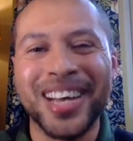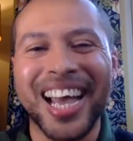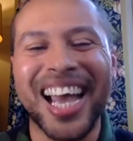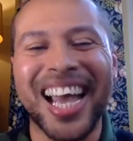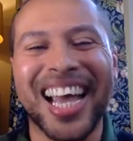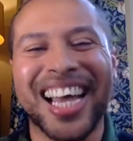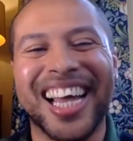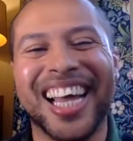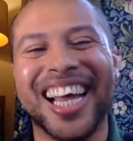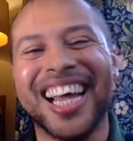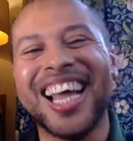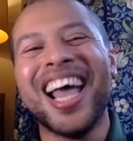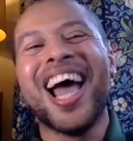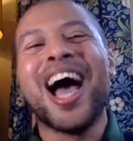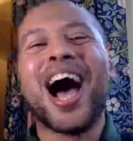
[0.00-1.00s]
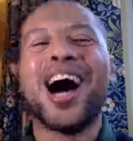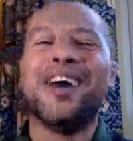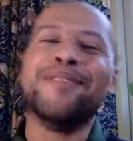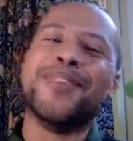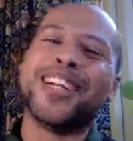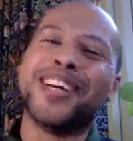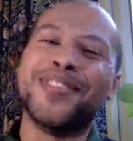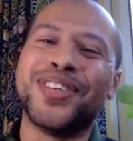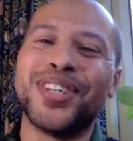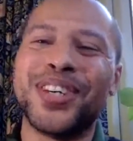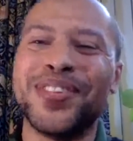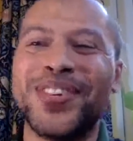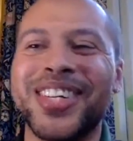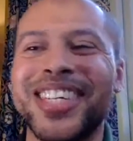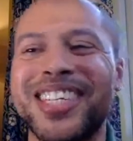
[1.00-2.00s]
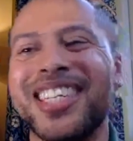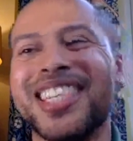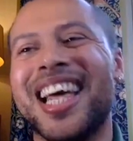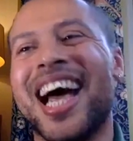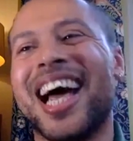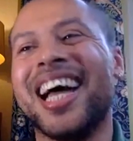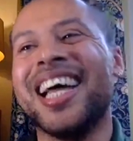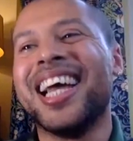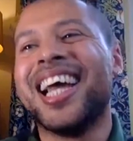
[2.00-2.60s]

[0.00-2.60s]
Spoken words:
But I'm sure you wouldn't do that.